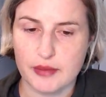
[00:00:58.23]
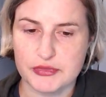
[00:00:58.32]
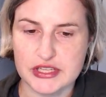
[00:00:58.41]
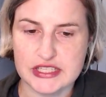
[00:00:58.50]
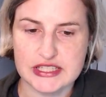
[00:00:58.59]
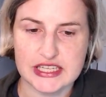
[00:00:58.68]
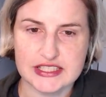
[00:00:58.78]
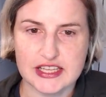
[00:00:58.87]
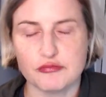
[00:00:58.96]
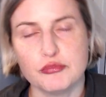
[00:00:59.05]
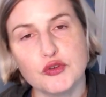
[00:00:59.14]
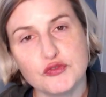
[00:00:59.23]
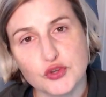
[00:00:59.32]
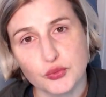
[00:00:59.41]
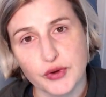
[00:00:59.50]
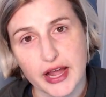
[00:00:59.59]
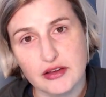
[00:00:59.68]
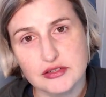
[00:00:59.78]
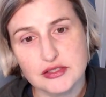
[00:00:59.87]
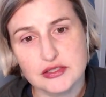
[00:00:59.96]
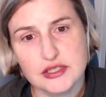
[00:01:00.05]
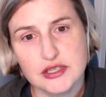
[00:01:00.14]
These things have moved around
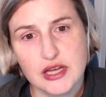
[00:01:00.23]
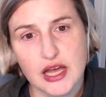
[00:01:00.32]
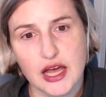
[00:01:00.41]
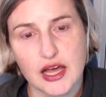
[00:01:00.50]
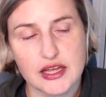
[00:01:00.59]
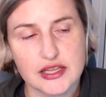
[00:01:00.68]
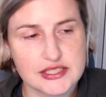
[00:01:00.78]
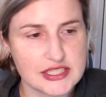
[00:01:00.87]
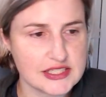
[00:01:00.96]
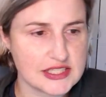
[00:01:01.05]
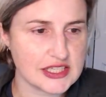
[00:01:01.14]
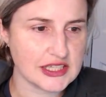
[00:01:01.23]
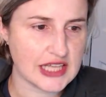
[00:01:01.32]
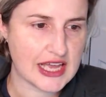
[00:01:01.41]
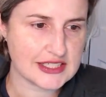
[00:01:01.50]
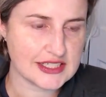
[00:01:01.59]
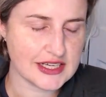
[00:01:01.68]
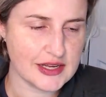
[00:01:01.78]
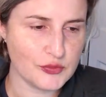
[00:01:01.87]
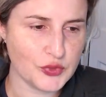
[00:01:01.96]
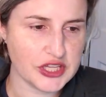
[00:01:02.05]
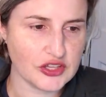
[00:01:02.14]
since the last time
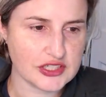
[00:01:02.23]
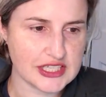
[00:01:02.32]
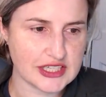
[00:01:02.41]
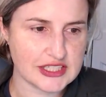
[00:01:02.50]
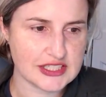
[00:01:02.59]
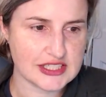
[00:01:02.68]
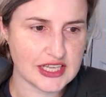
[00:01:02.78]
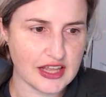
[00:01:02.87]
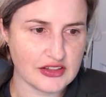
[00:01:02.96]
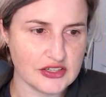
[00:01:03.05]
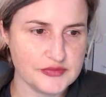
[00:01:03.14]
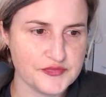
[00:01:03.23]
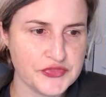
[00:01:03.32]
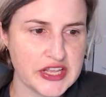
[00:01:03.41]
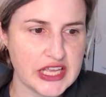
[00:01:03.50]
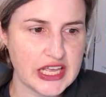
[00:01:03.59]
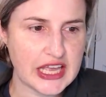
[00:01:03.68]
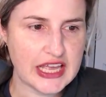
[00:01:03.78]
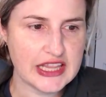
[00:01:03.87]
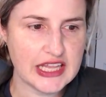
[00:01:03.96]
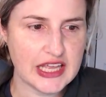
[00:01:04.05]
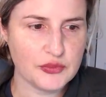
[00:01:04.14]
we looked at this together. And
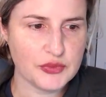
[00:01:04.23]
then we